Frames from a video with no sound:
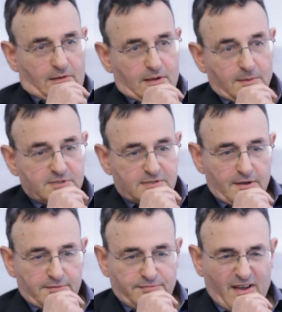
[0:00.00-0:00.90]

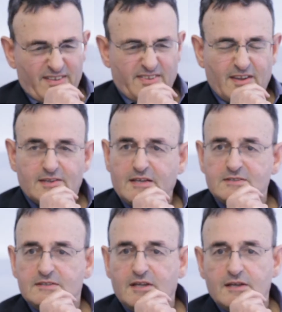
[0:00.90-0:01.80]
himself, I think,
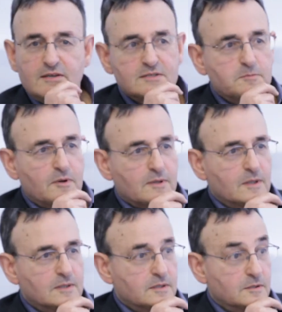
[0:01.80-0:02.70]
doesn't take his
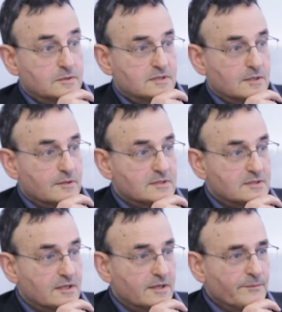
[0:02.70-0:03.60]
model too
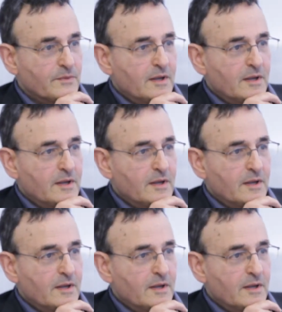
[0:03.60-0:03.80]
seriously.